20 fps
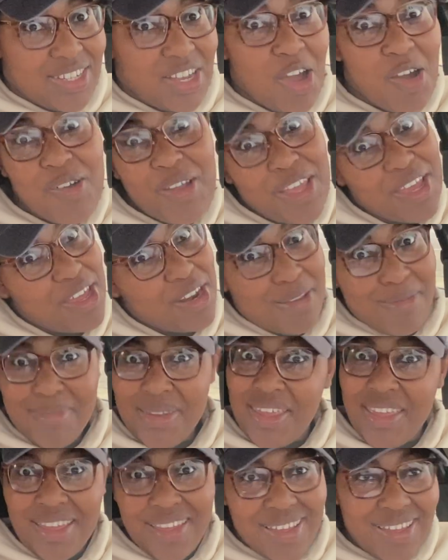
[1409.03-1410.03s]
go get him
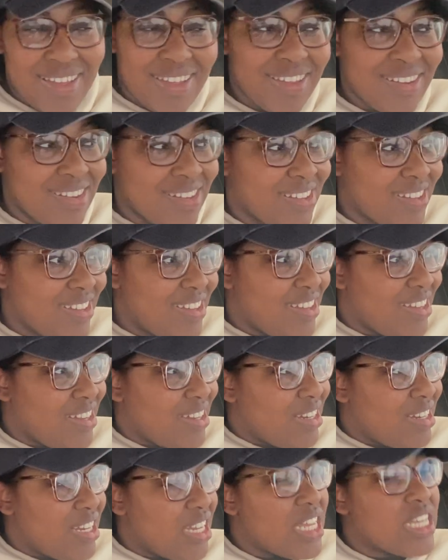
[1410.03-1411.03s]
then.
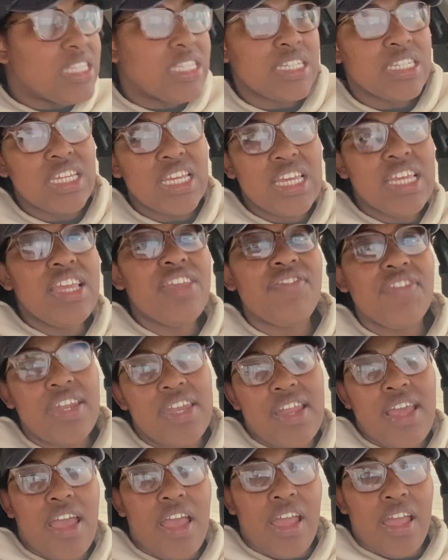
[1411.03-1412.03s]
It's an
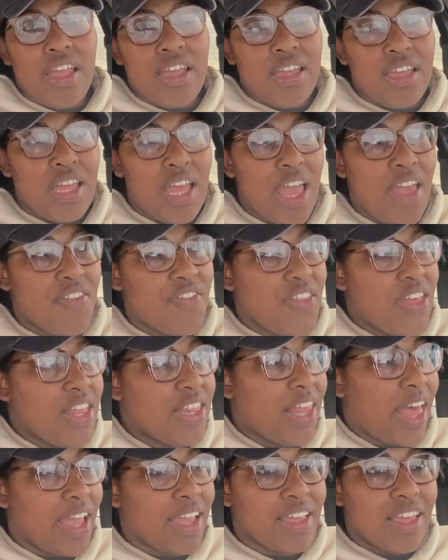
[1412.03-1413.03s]
even day. And
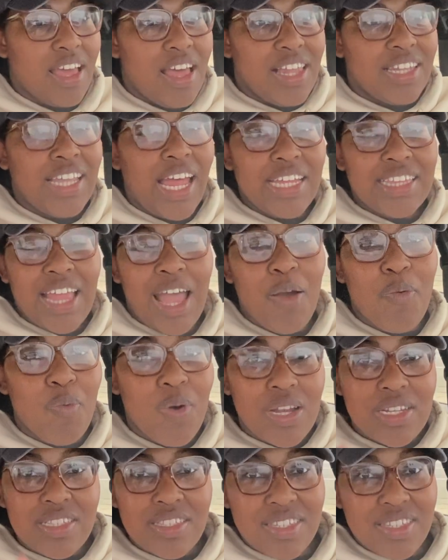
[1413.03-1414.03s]
then, like that
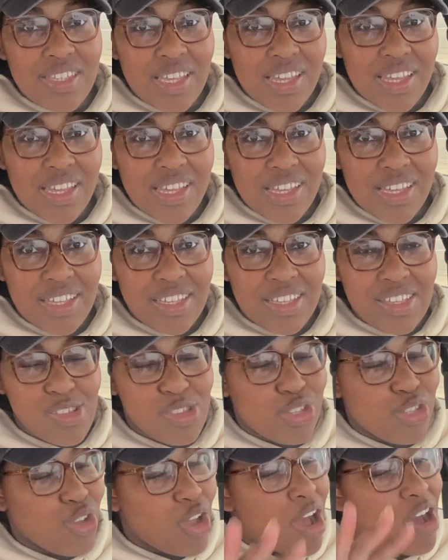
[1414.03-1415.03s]
one
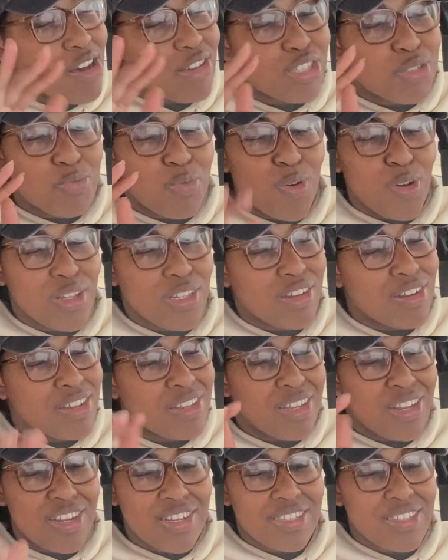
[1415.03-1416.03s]
scene, y'all, spoiler
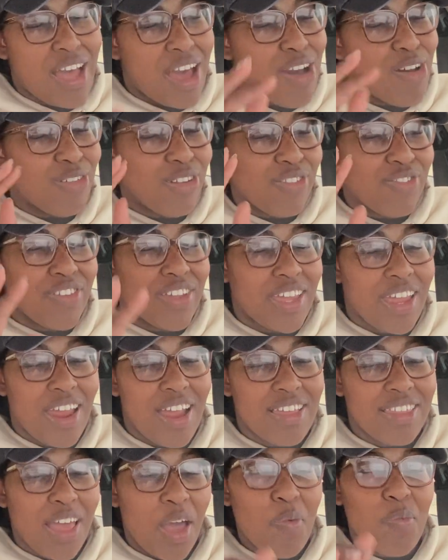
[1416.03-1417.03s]
alerts, I don't even
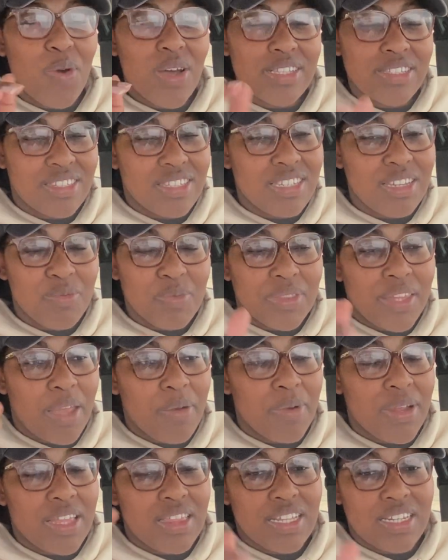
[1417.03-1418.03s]
care. That one scene when they
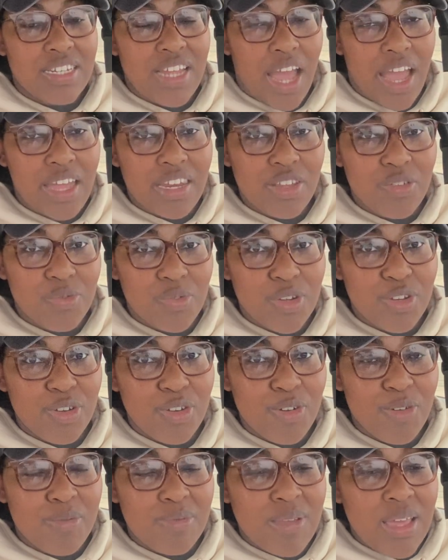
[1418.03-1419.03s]
were in the dining
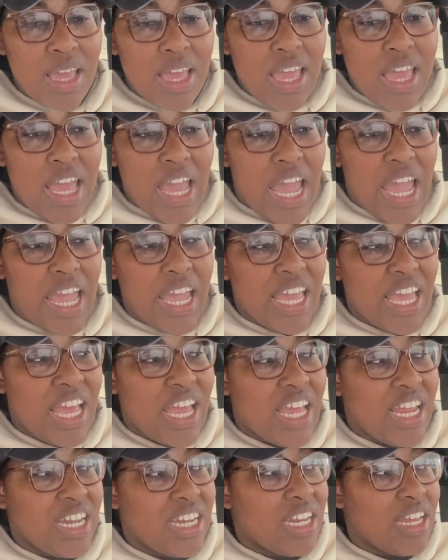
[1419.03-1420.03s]
room
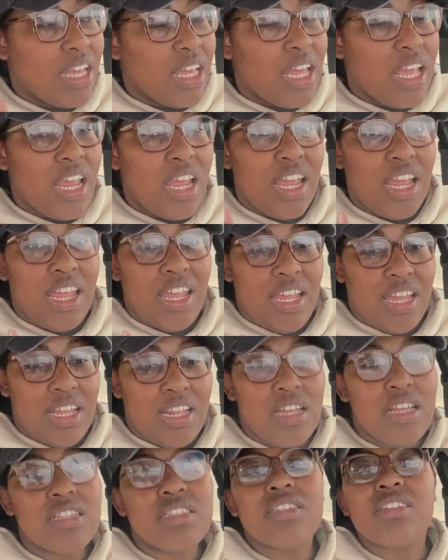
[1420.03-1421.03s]
and
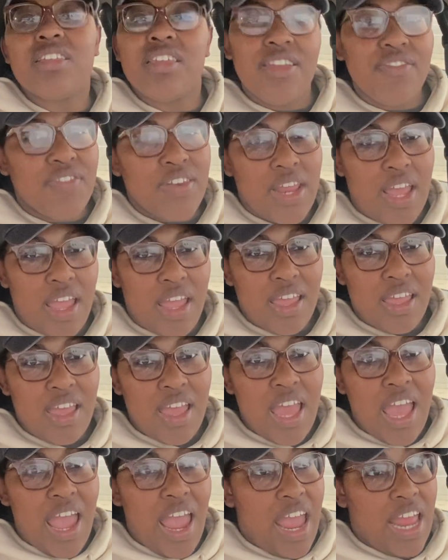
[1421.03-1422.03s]
it's an even day,
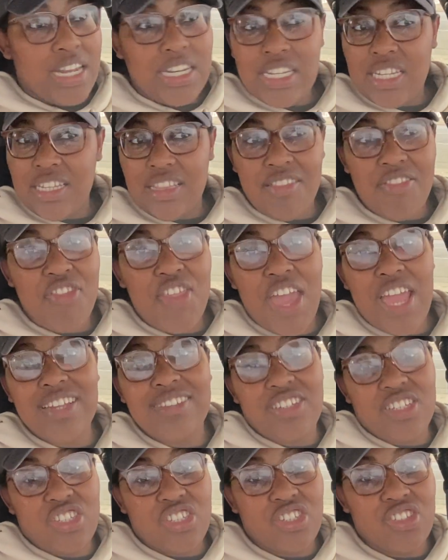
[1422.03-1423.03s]
and they
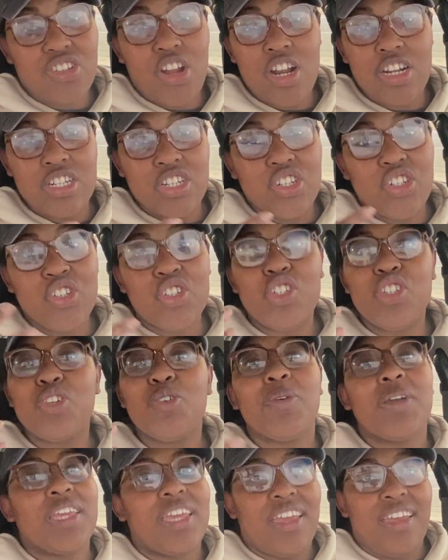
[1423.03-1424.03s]
just started
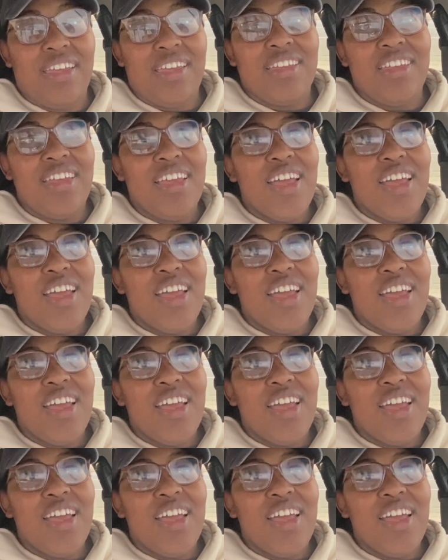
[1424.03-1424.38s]
doing it